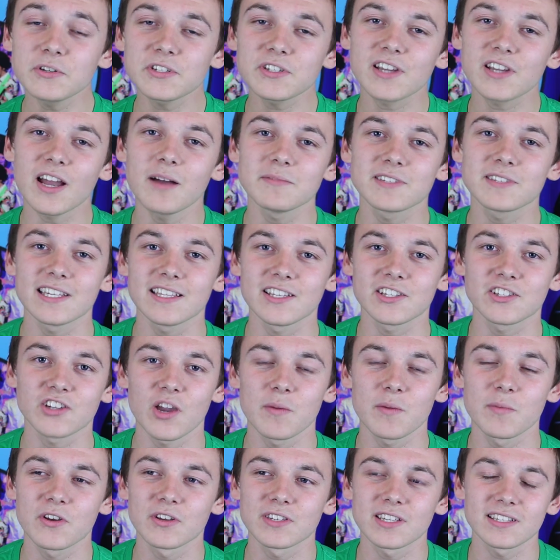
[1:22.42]
should come see the
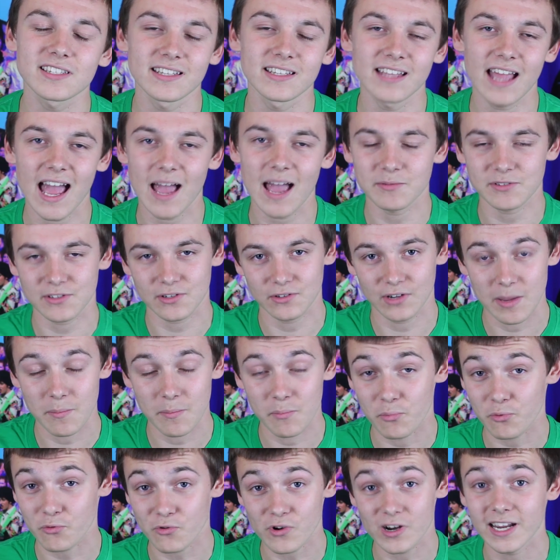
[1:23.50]
show because it's an absolutely
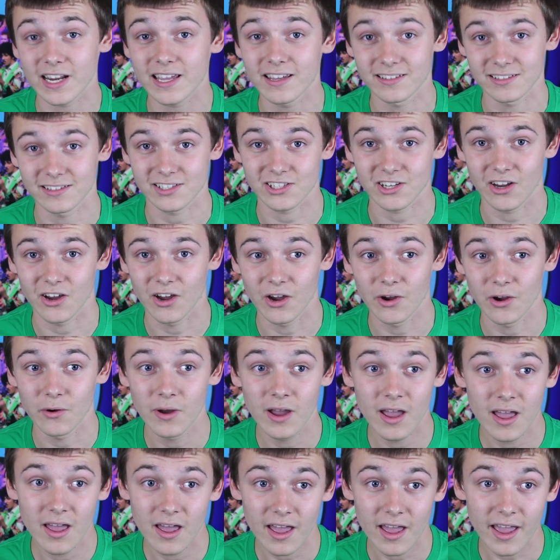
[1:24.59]
brilliant show.
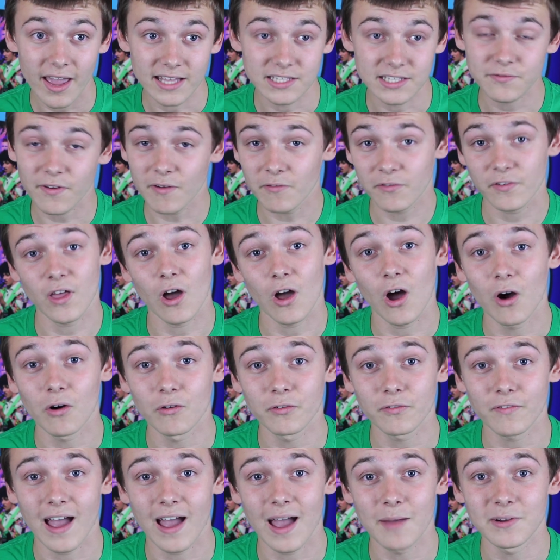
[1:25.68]
It's fun for the whole
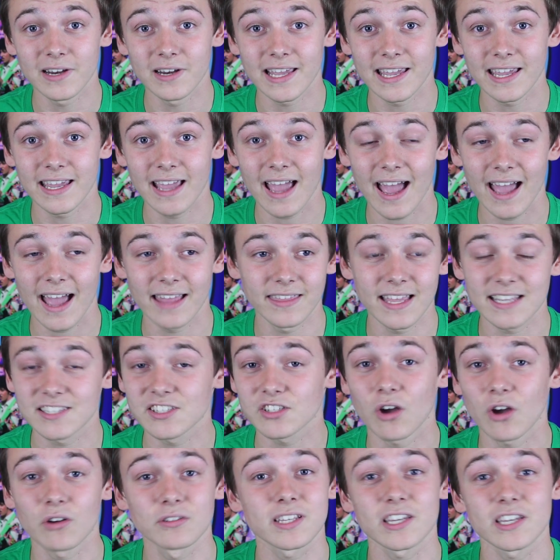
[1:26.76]
family and there's
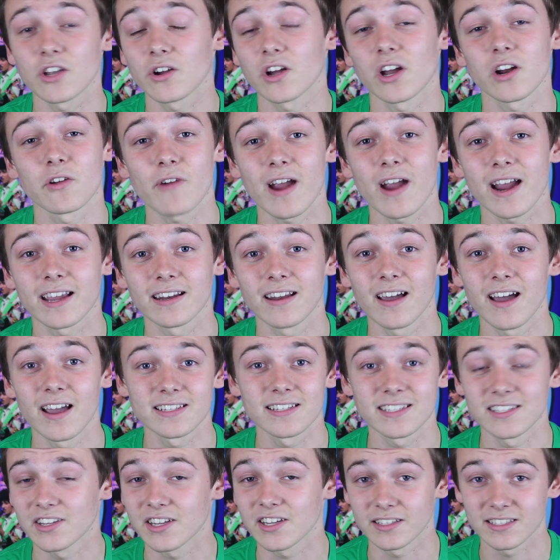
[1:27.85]
songs that you're going to
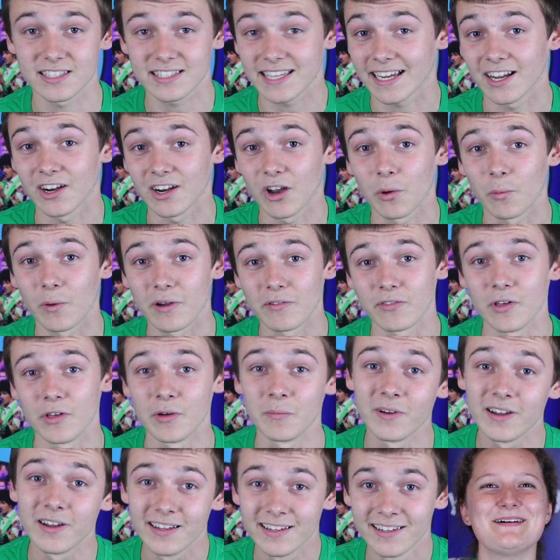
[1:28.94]
recognise and you can sing along with
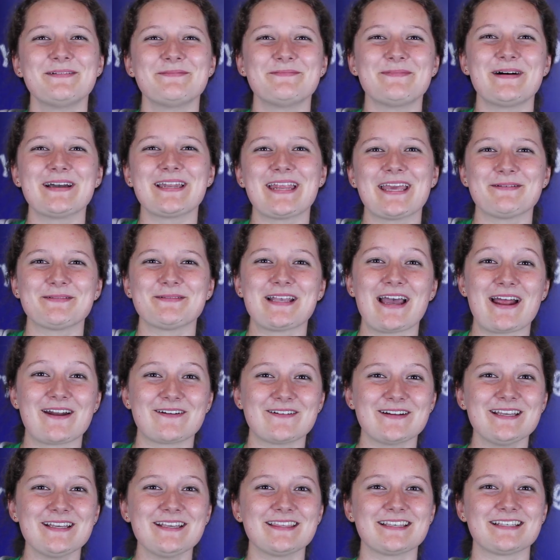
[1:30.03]
them. My name's
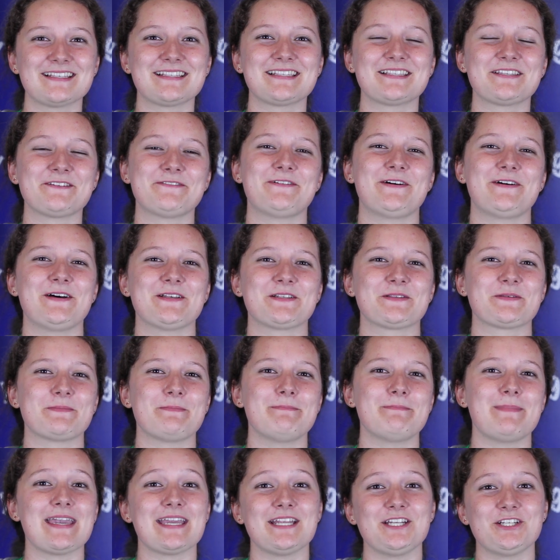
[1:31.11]
Harry. This is the first
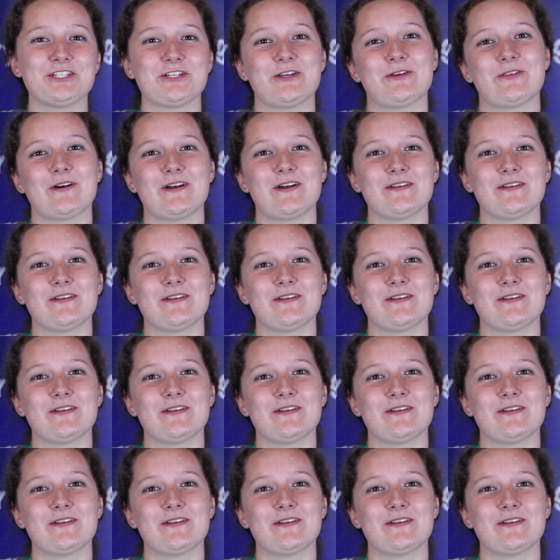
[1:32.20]
main show that